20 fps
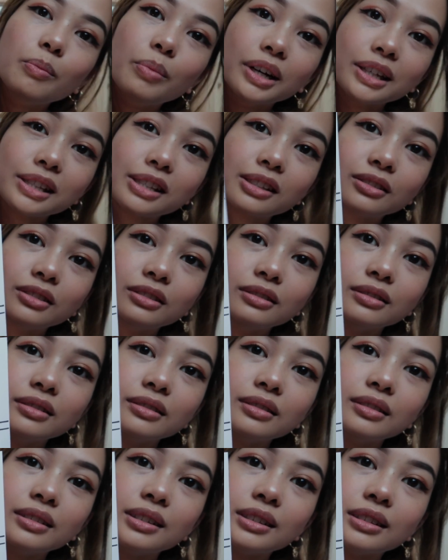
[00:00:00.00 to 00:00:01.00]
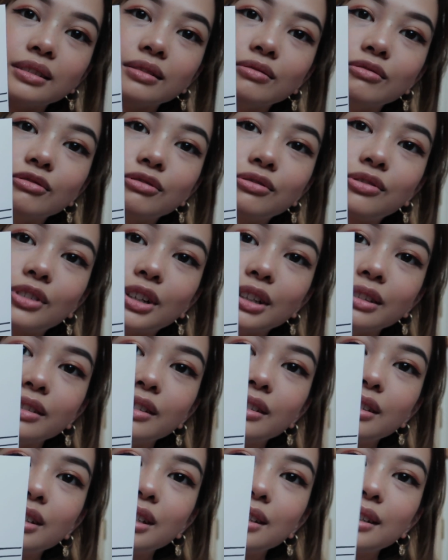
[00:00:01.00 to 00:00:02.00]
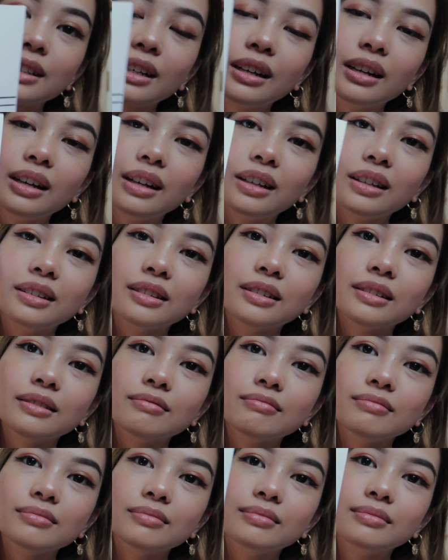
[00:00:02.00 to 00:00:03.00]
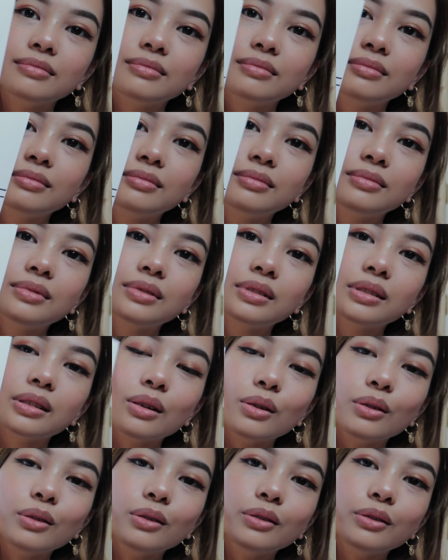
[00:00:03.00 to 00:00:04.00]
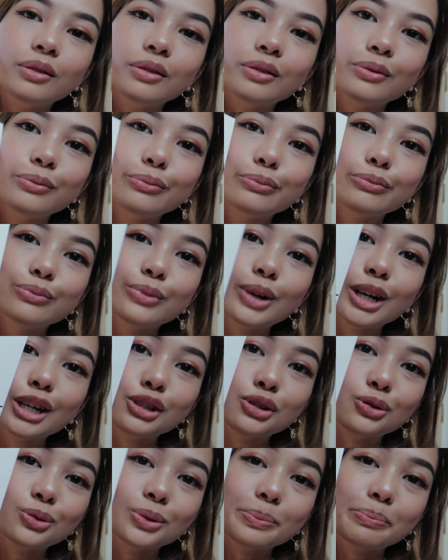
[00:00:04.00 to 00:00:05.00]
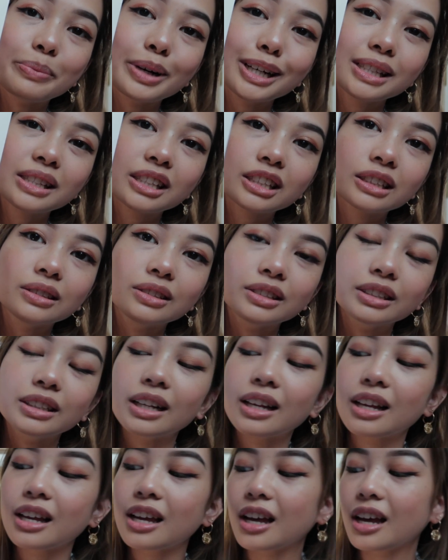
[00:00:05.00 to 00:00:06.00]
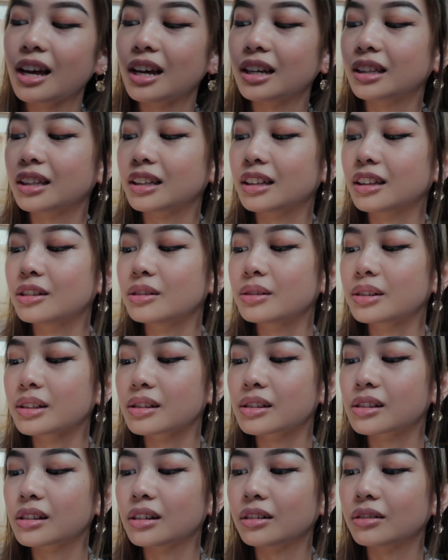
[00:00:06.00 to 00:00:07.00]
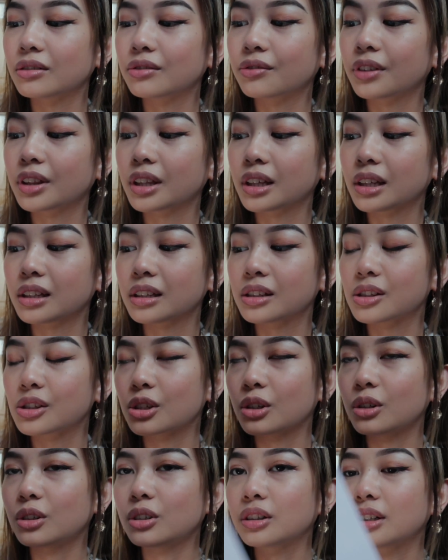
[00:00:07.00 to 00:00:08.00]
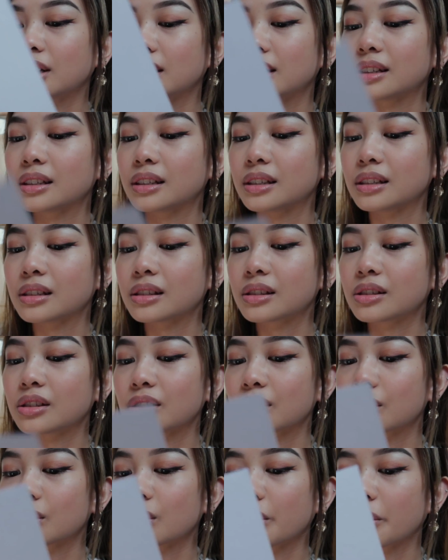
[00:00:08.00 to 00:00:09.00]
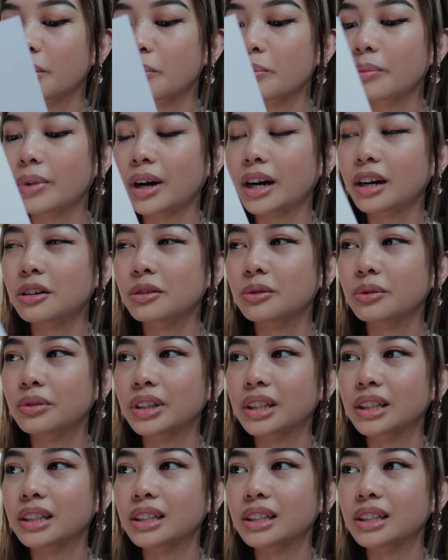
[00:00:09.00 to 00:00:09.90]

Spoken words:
a bicycle in French, and so I drew a bicycle. And the lyrics of the song is just talking about